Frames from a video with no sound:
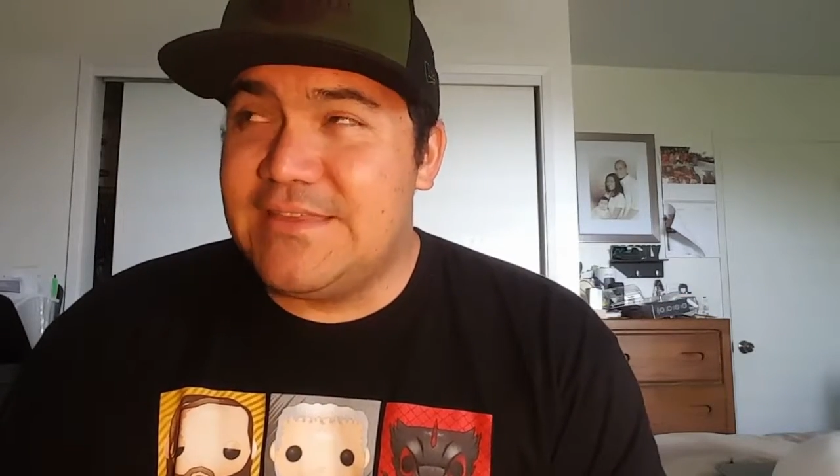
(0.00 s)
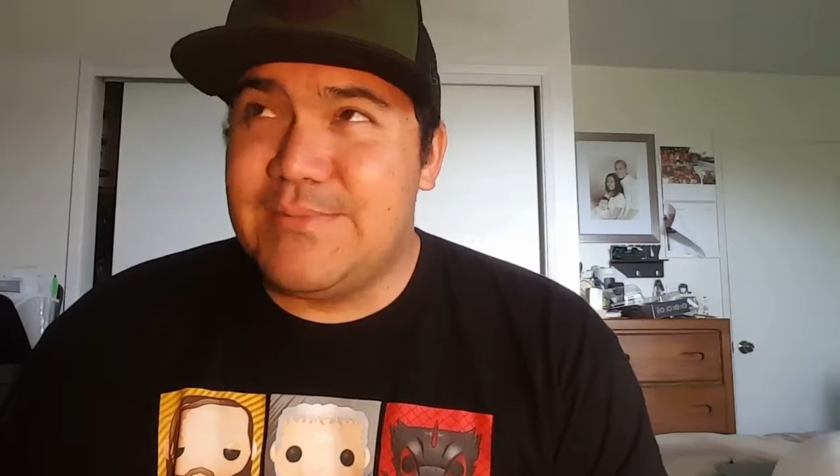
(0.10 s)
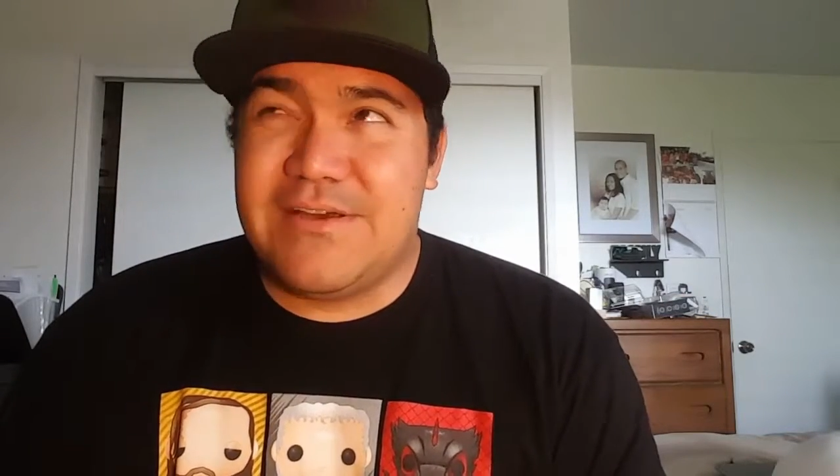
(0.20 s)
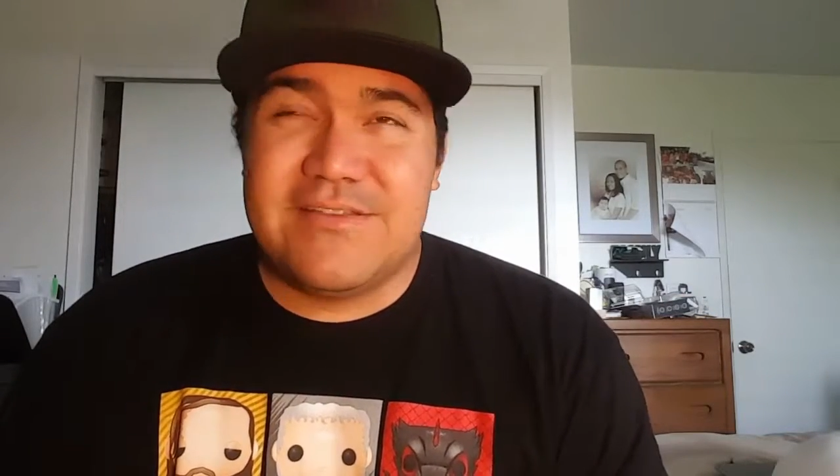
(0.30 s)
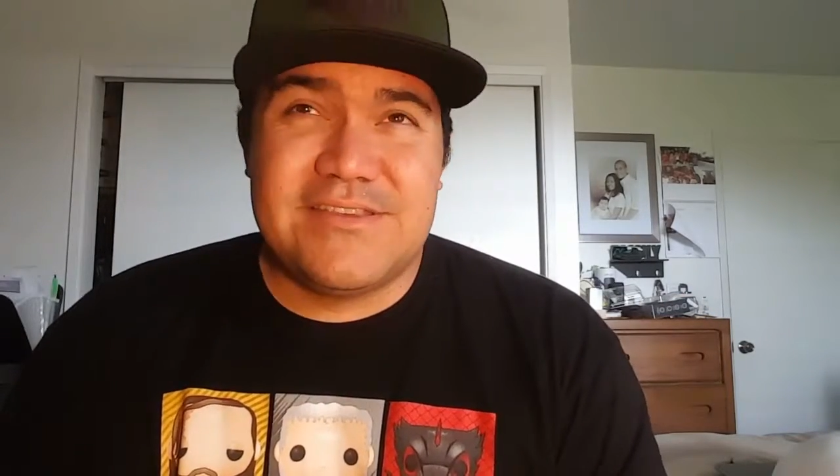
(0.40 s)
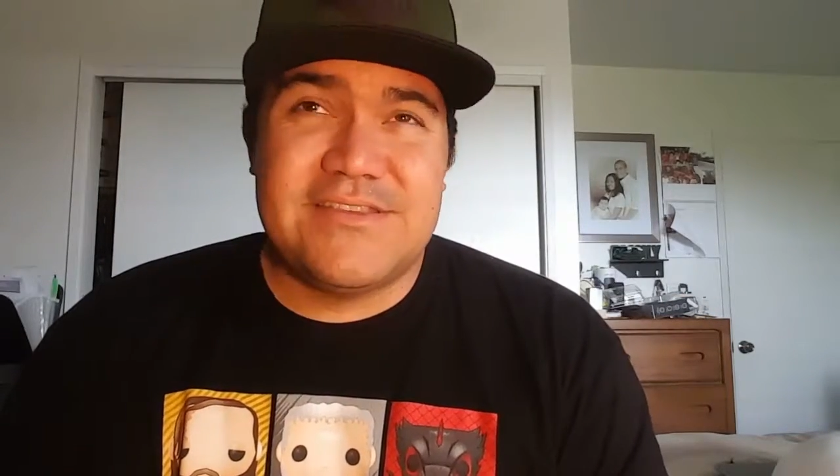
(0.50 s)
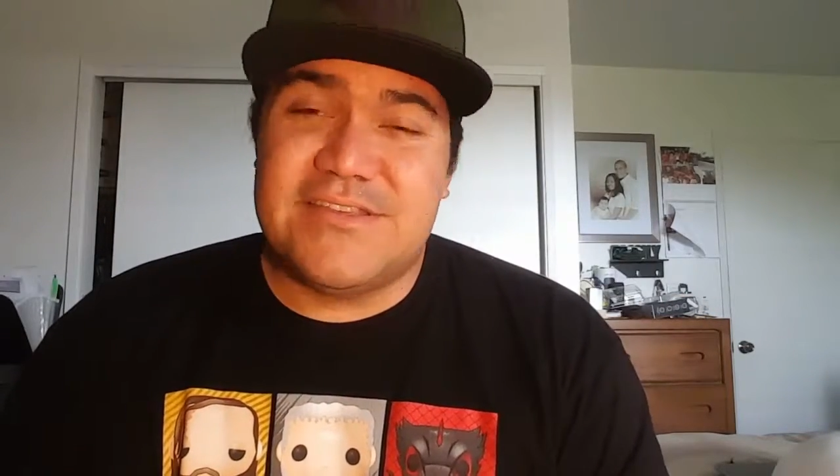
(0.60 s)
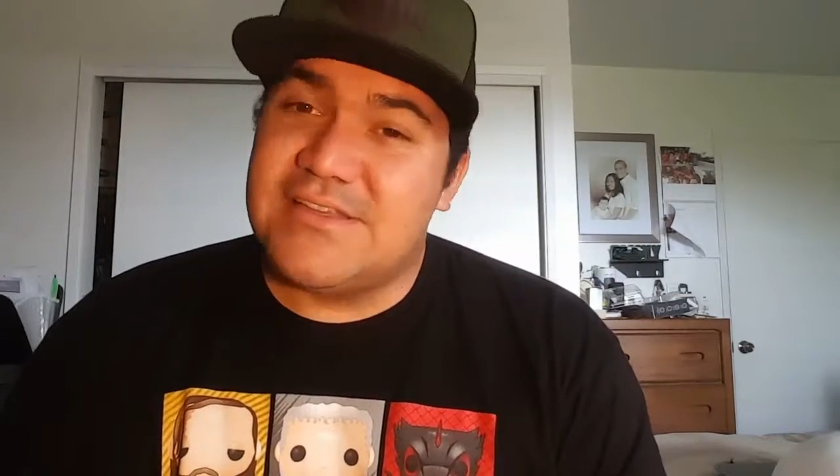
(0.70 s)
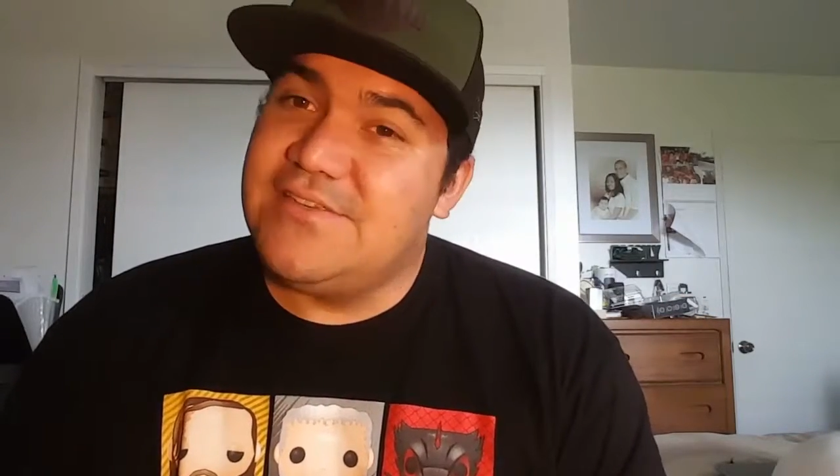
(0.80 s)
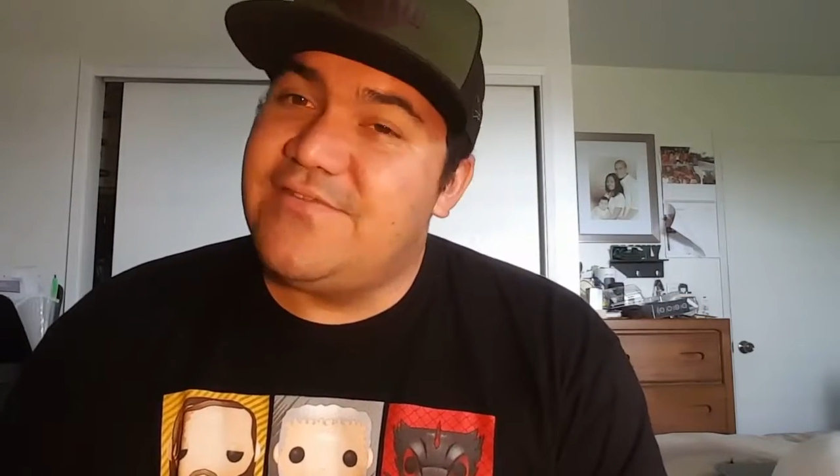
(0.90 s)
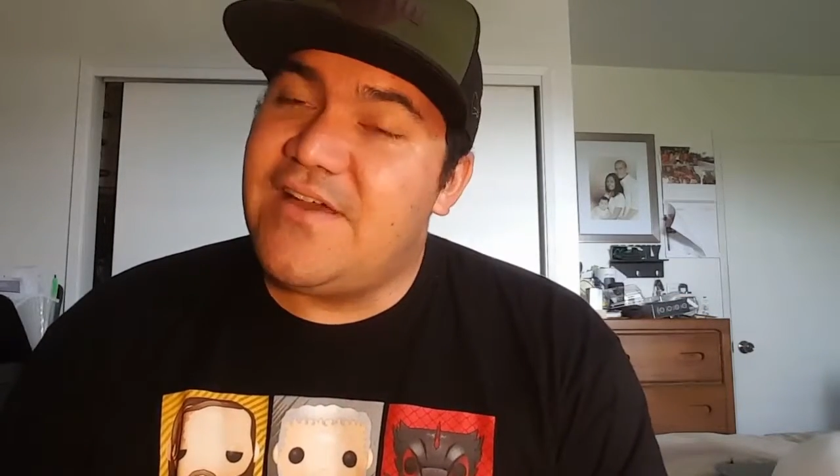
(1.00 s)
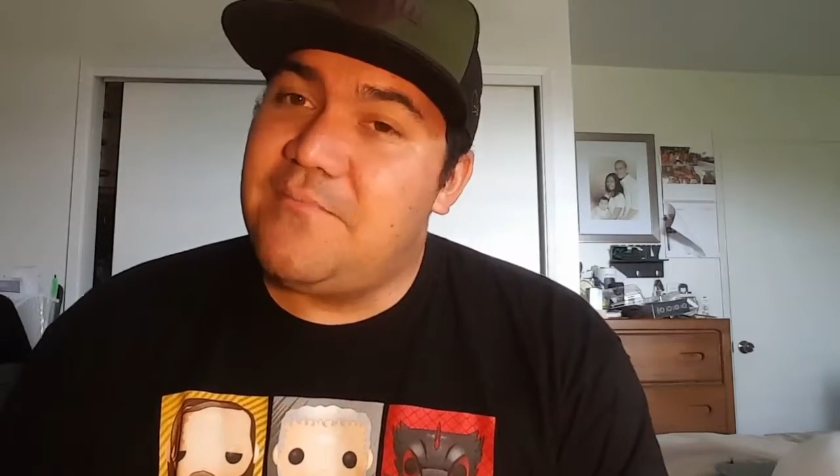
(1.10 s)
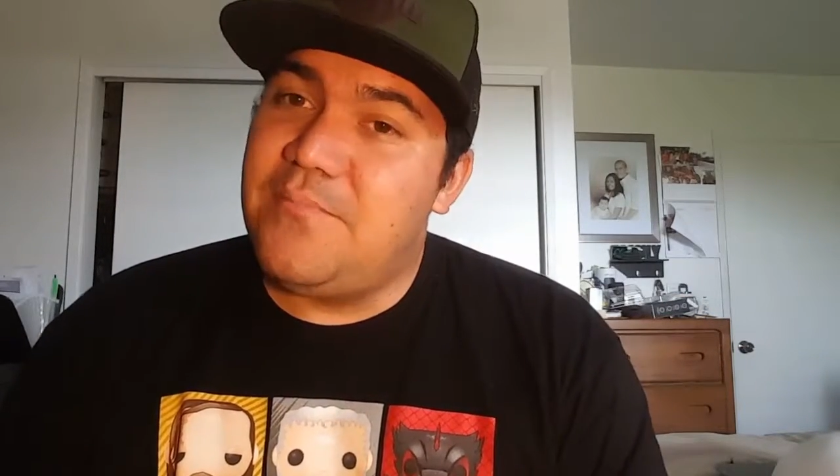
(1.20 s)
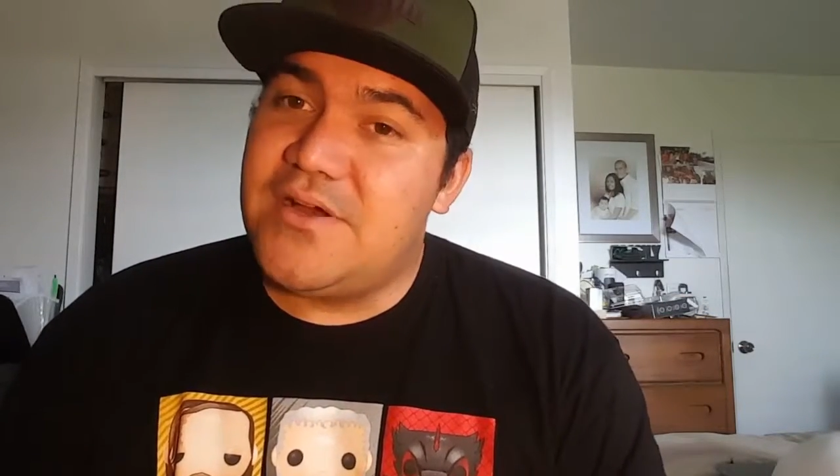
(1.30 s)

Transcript: is about 65